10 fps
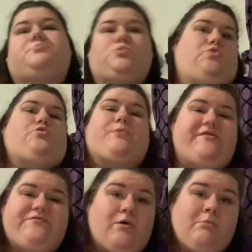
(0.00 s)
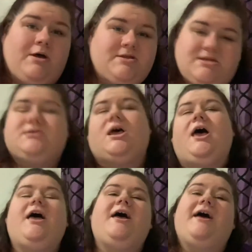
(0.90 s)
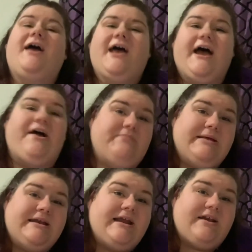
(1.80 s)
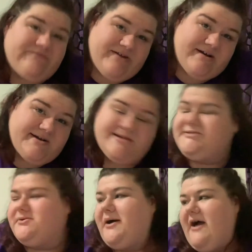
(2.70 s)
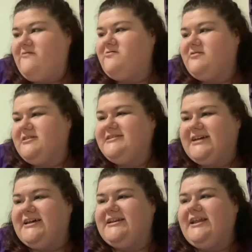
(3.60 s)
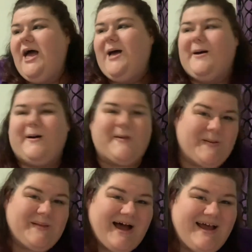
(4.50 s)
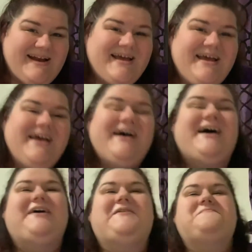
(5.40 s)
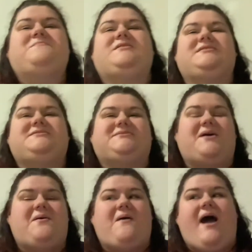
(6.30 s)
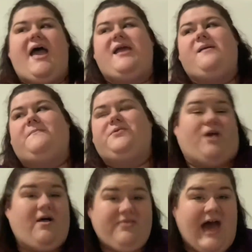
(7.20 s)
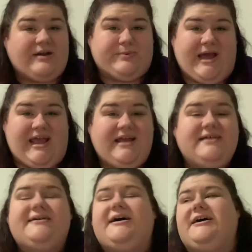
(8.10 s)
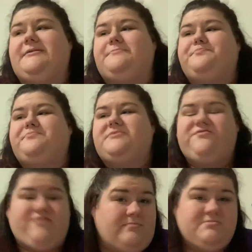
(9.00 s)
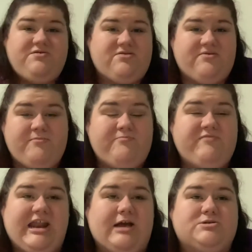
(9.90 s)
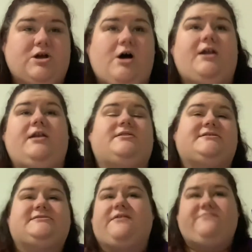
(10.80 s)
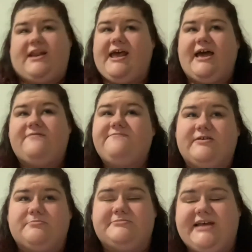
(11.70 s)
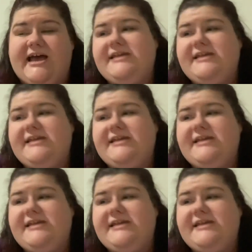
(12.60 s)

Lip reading: 3-4 months. I've been in a funk, so I haven't really done a whole lot. So I put all that away, filmed some videos on the stuff that I hadn't filmed yet,